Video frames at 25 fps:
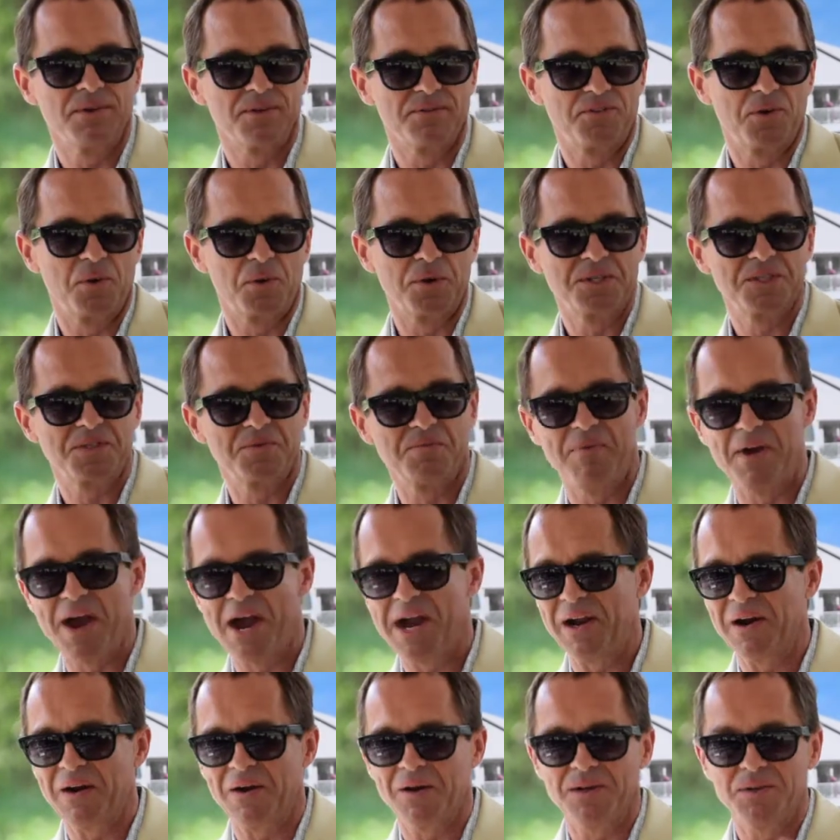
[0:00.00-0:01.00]
Of course, the
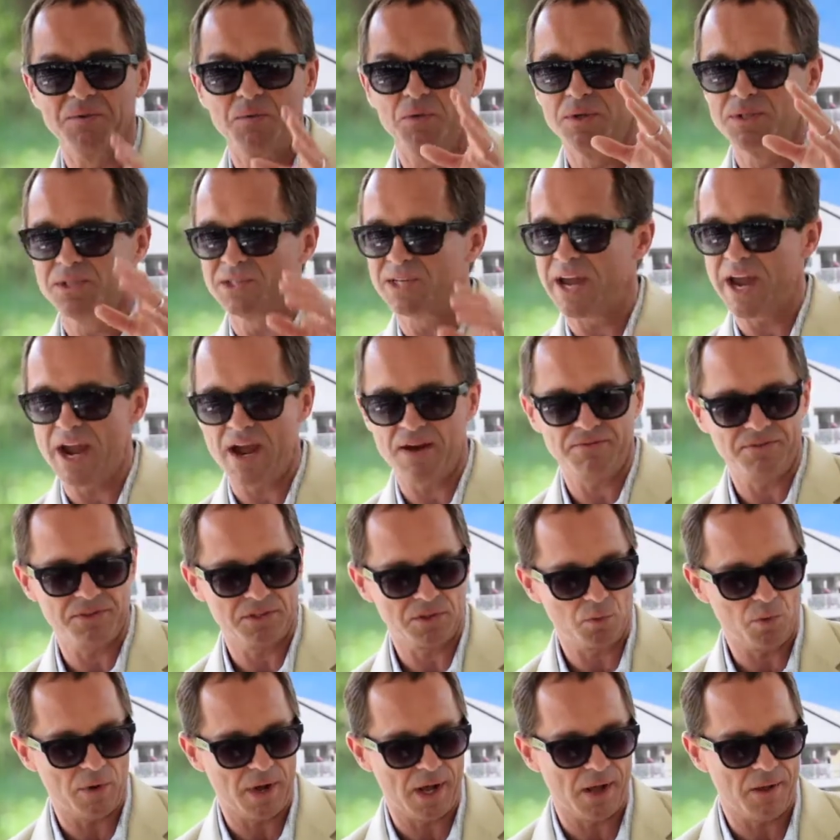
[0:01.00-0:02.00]
mayor and staff
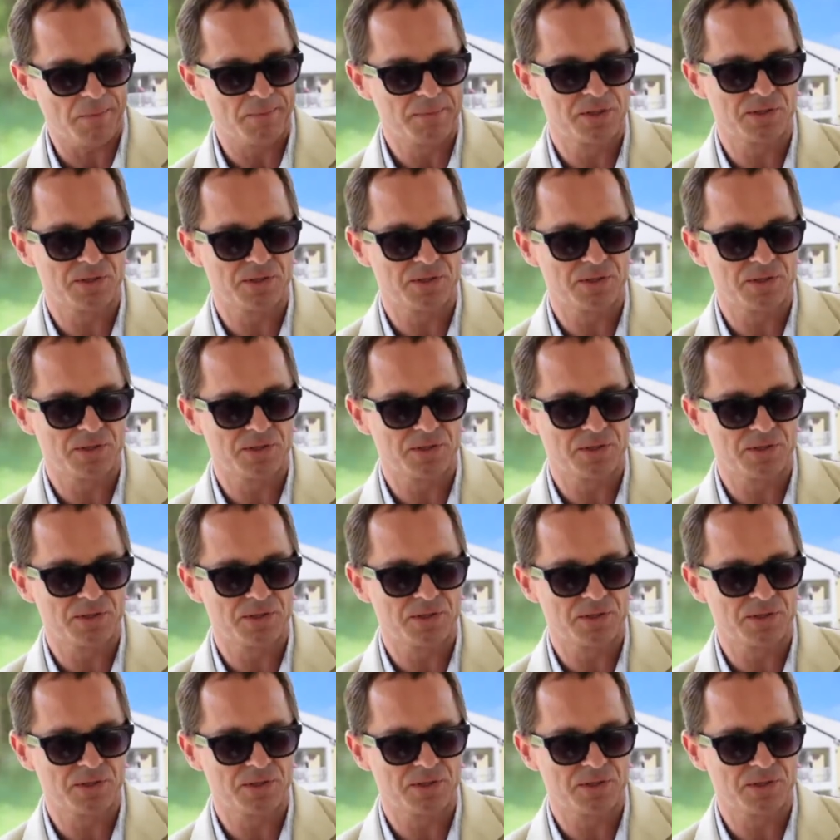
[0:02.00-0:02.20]
as well.